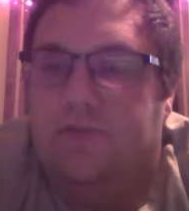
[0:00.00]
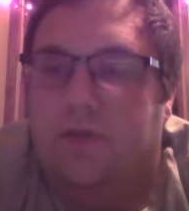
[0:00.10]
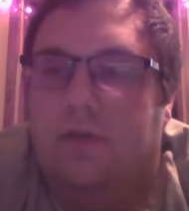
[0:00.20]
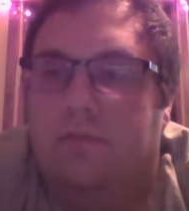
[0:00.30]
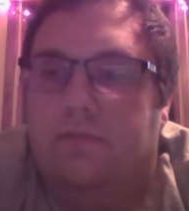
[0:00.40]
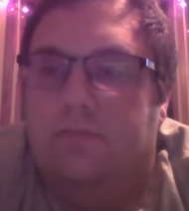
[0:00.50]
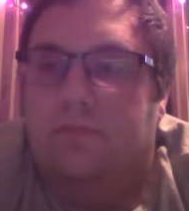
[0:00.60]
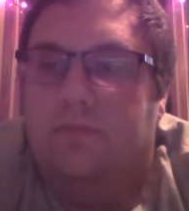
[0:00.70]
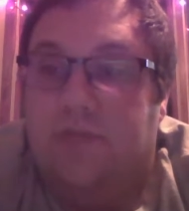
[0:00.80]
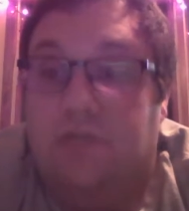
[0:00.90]
So
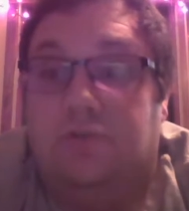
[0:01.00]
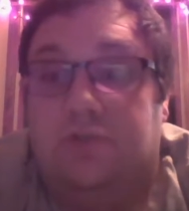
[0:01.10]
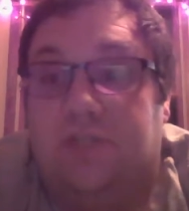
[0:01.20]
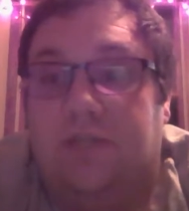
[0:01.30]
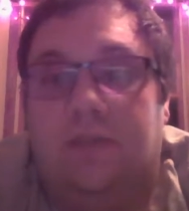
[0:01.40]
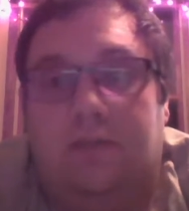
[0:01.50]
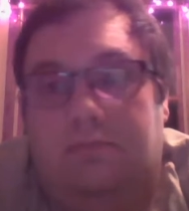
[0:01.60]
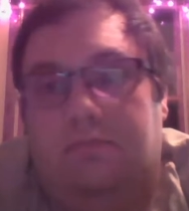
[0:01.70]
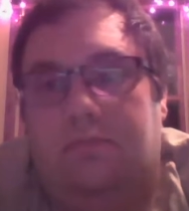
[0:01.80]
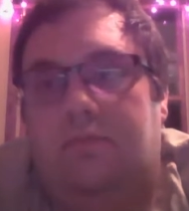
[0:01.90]
it's interesting that
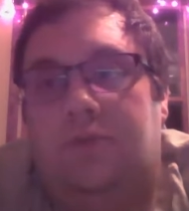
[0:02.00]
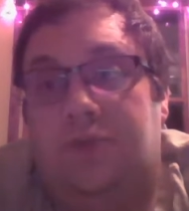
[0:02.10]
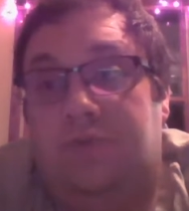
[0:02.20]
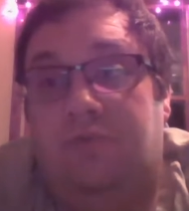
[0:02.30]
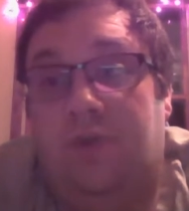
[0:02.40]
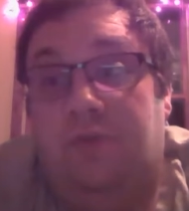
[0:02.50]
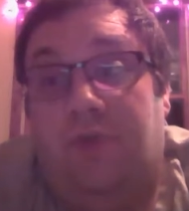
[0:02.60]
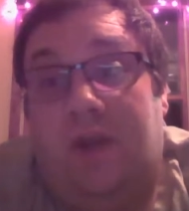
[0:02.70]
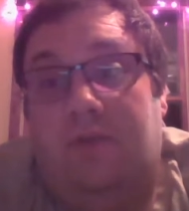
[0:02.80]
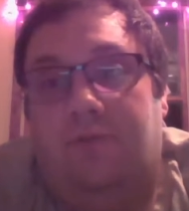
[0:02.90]
you
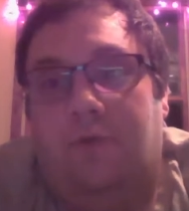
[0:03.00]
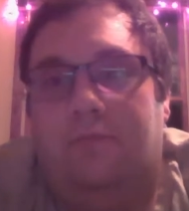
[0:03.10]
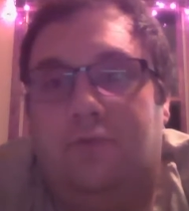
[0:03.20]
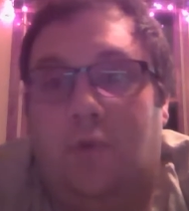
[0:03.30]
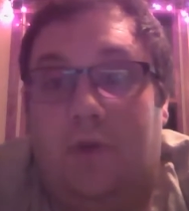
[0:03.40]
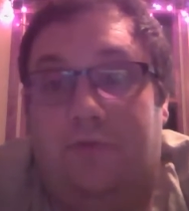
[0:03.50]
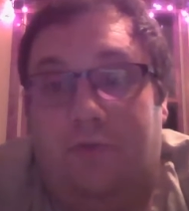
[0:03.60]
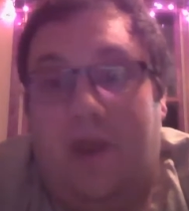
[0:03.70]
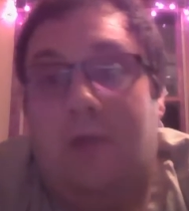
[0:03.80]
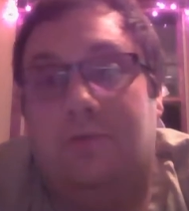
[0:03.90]
ran it for
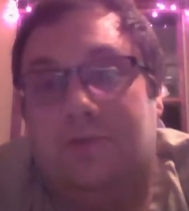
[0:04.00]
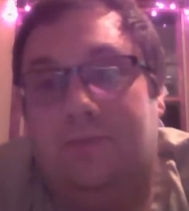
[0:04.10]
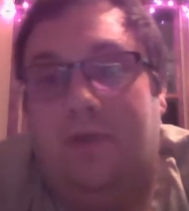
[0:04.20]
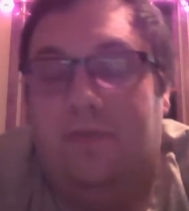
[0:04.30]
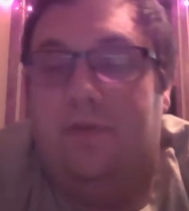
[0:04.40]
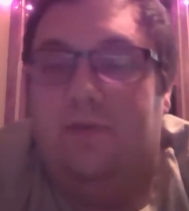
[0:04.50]
24 hours a month.